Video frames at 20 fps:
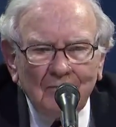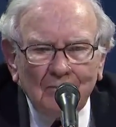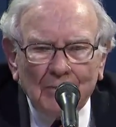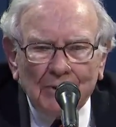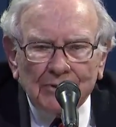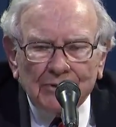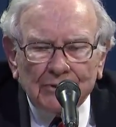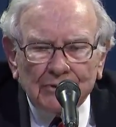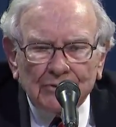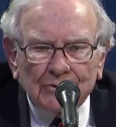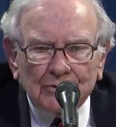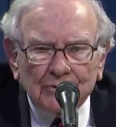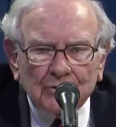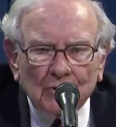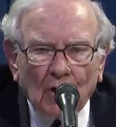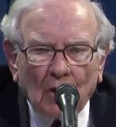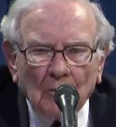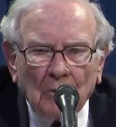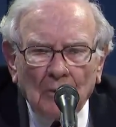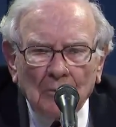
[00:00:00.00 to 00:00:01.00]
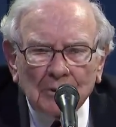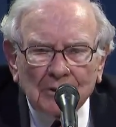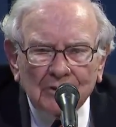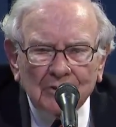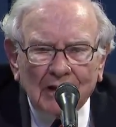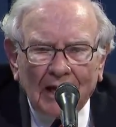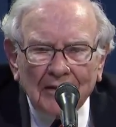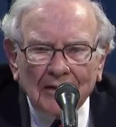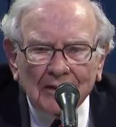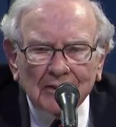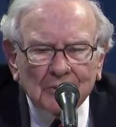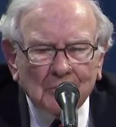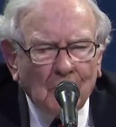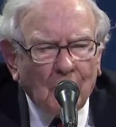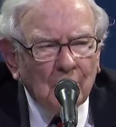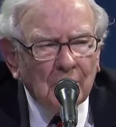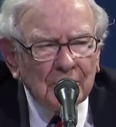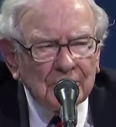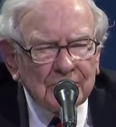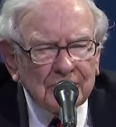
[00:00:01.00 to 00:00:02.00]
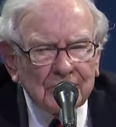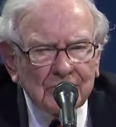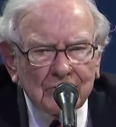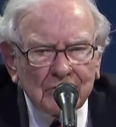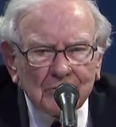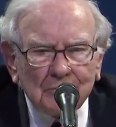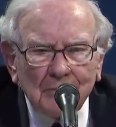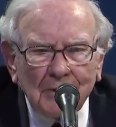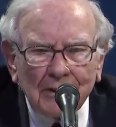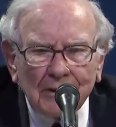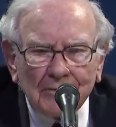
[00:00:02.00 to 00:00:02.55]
businesses in Omaha, because I think small businesses